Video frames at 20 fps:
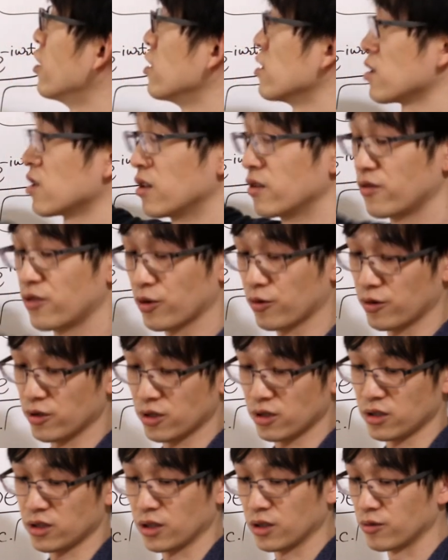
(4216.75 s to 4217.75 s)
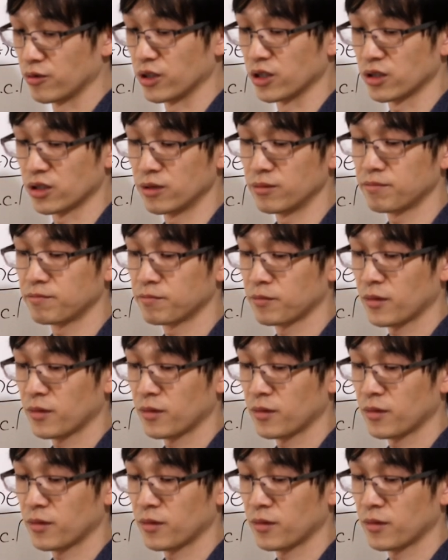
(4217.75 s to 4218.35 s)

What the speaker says: in some frequency generation,